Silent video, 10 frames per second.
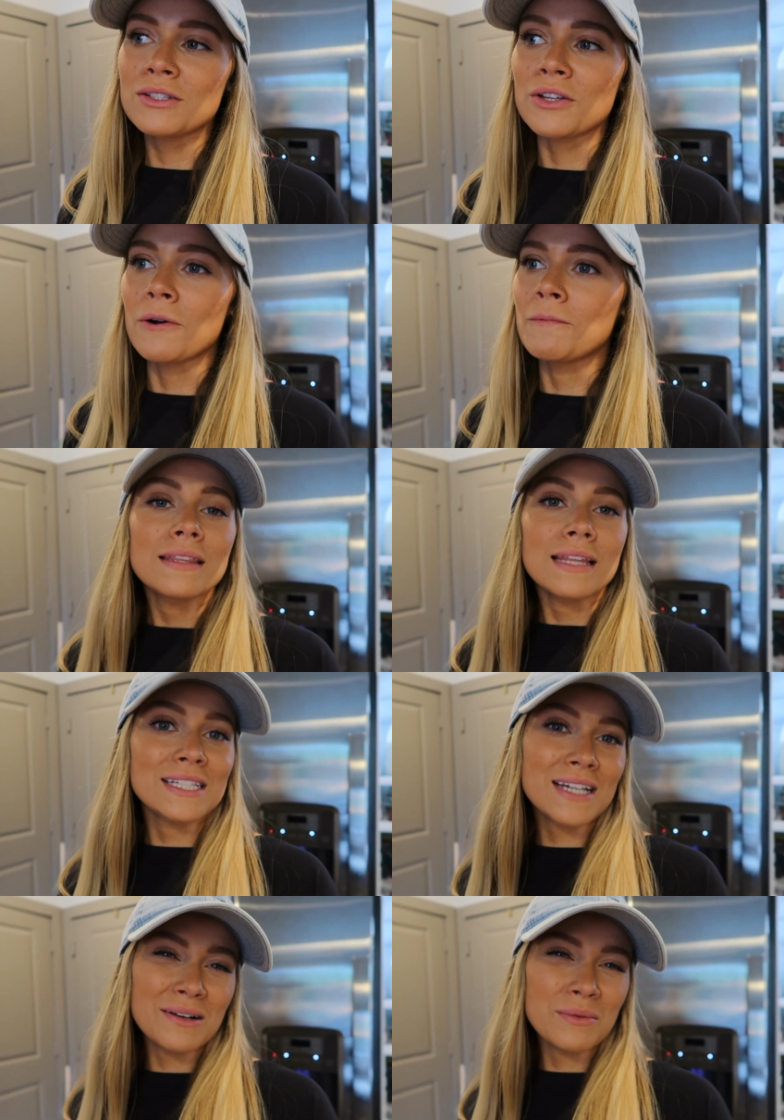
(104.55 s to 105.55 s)
So
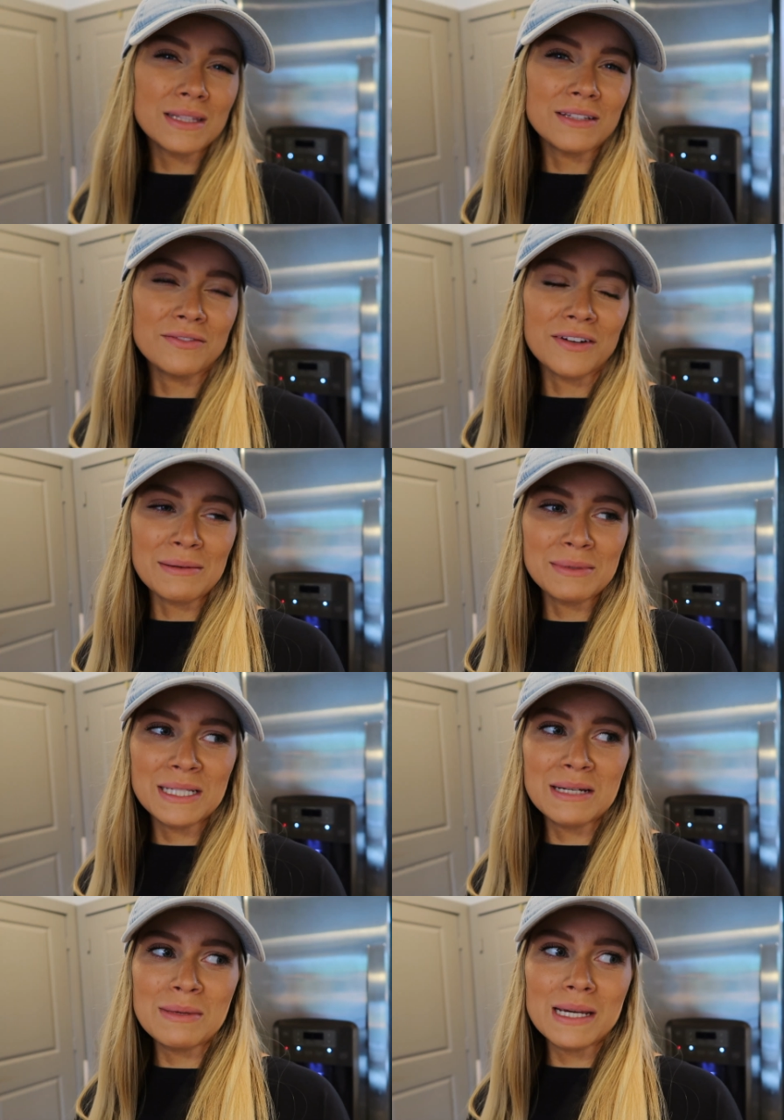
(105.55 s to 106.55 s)
that's kind of what the vibe's
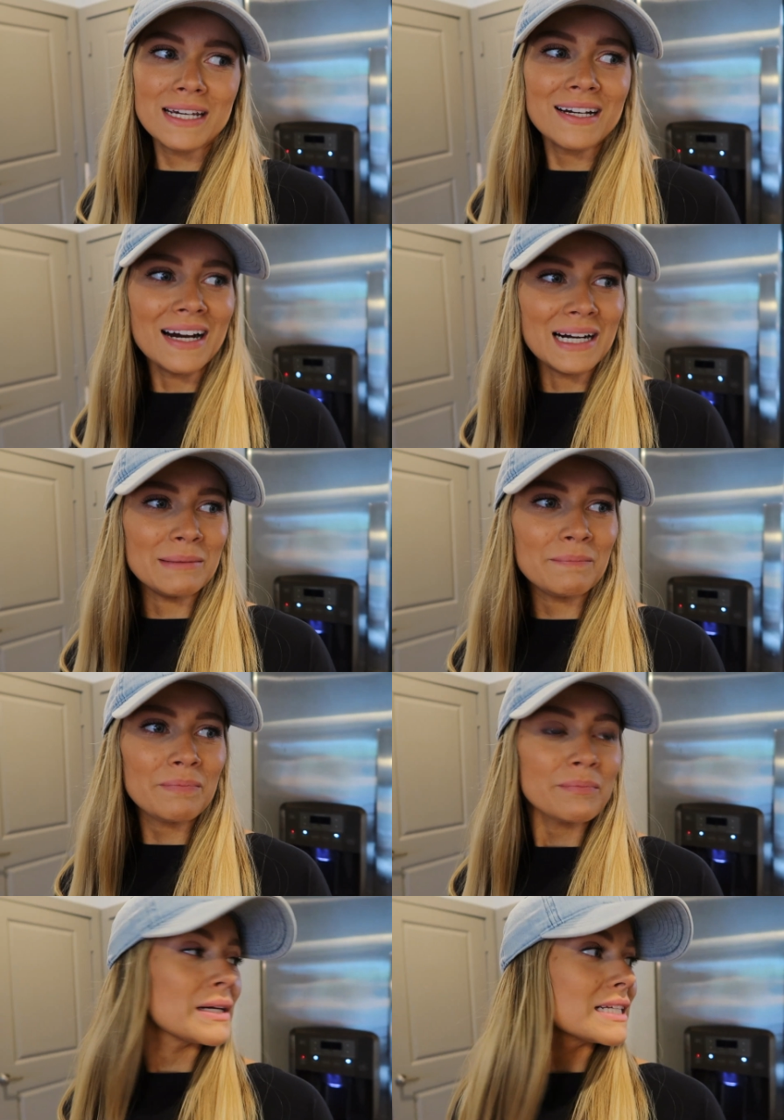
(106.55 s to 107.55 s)
gonna be,
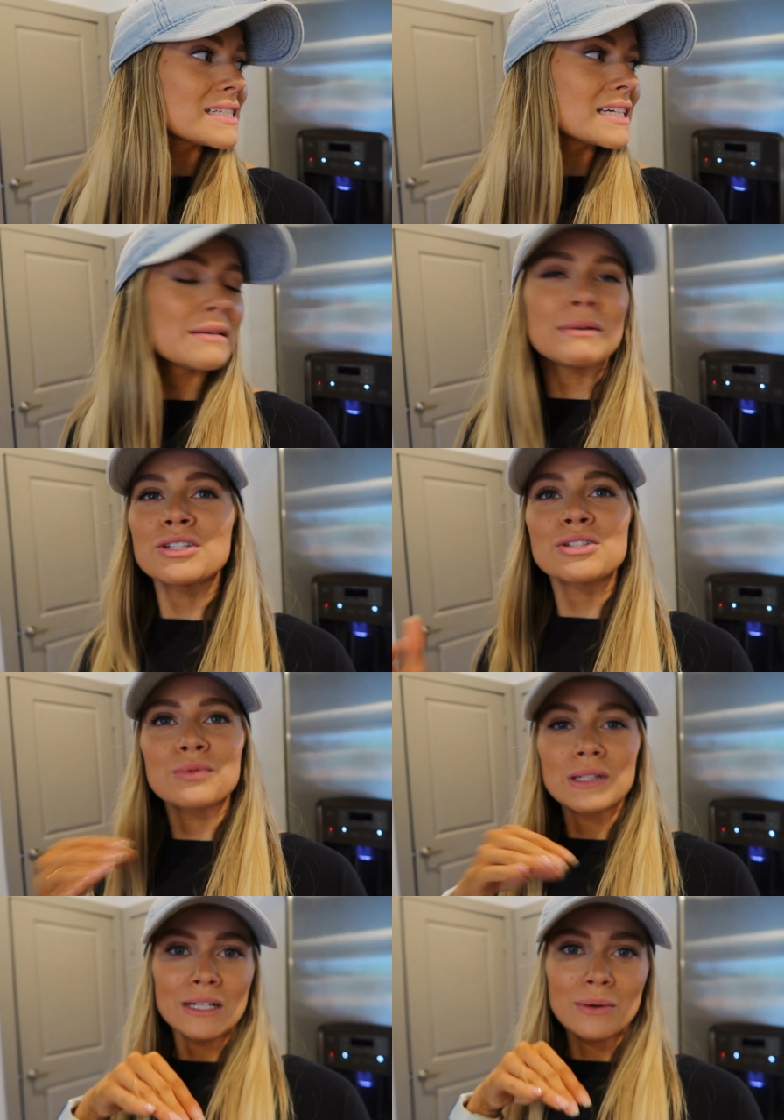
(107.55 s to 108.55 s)
but it's gonna be just
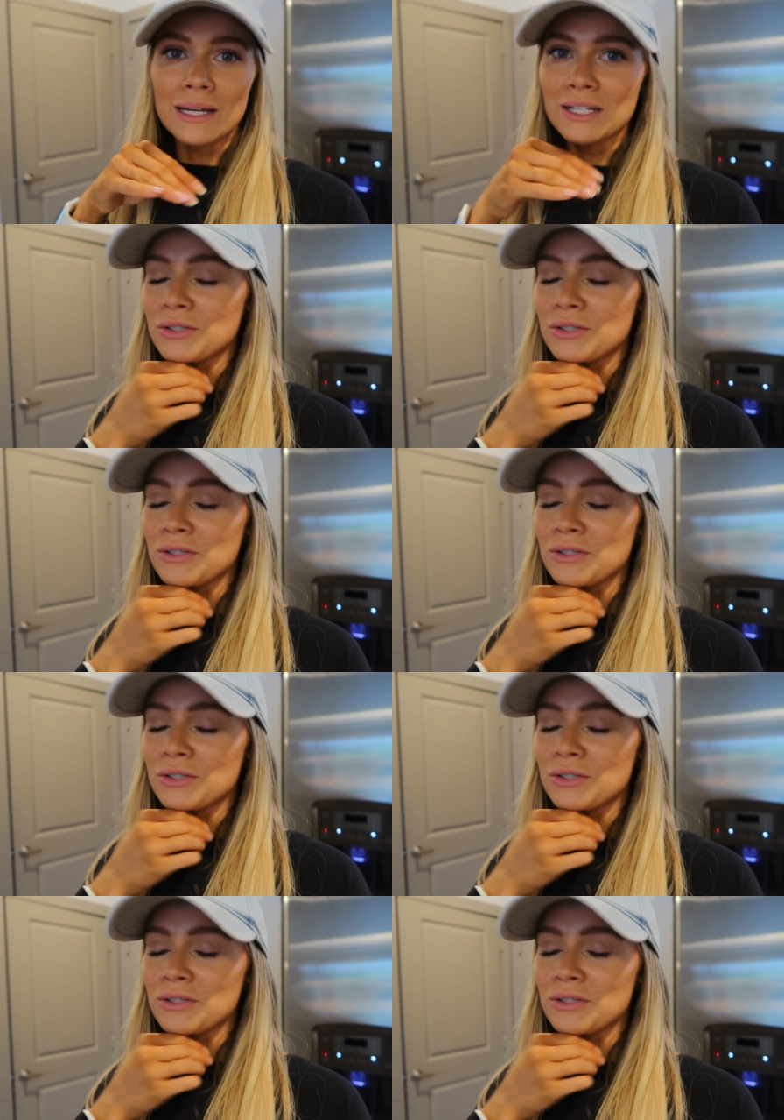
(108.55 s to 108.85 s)
really quick.